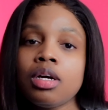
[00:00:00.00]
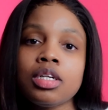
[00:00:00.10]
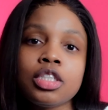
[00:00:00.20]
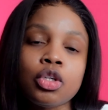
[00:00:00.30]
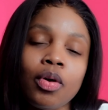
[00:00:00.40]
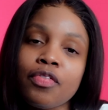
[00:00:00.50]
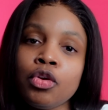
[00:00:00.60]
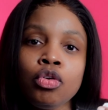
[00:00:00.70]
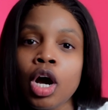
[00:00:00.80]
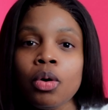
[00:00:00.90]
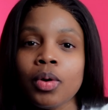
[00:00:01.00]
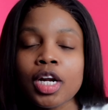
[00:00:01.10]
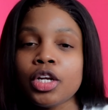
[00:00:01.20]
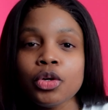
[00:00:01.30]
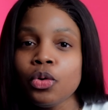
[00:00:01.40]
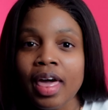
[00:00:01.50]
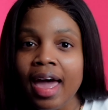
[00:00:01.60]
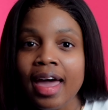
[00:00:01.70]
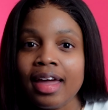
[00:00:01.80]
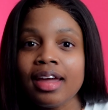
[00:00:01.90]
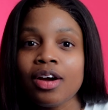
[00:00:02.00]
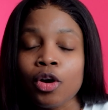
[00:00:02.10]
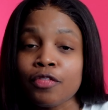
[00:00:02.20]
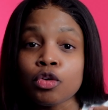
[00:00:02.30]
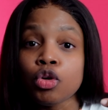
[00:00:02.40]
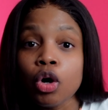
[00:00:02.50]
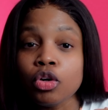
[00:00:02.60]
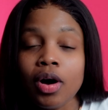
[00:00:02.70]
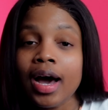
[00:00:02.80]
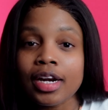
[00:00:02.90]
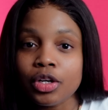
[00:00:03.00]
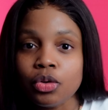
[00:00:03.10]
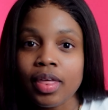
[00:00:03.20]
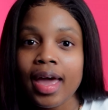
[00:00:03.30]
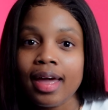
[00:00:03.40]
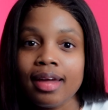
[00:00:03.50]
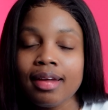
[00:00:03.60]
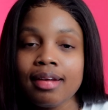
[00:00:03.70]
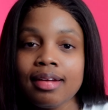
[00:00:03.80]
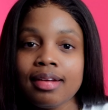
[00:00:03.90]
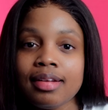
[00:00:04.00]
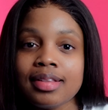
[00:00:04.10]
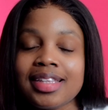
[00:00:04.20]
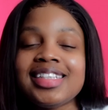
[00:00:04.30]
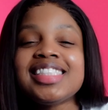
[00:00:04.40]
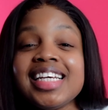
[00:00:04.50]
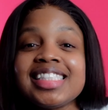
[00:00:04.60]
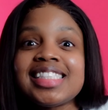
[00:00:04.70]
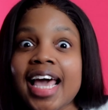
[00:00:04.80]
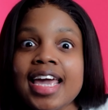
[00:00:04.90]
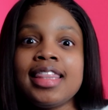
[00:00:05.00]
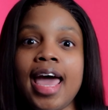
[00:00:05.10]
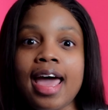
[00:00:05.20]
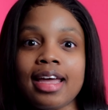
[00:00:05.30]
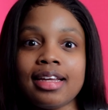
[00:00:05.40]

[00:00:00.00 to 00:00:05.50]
So if you don't want to do that, or if you don't know how to do that, then just say that.